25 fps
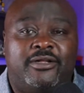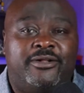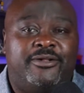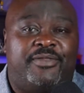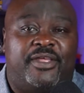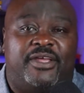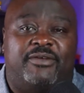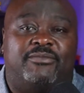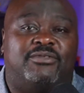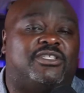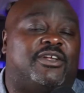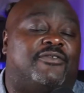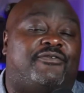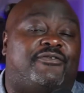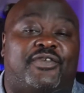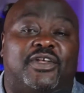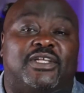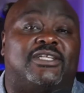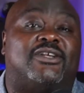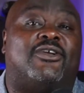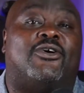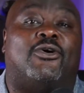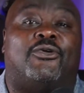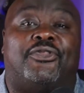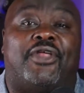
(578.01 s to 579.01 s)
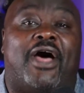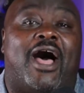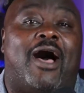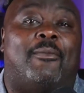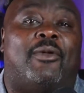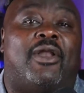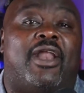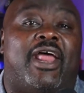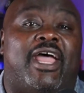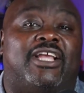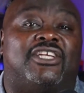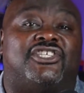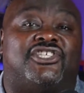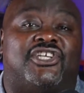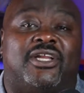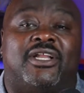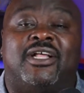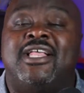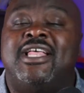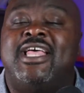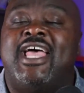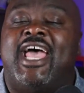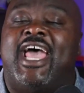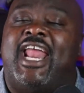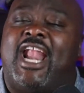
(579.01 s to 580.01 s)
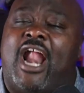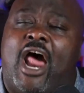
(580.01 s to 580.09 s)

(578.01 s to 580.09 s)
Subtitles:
It was a physical domination. And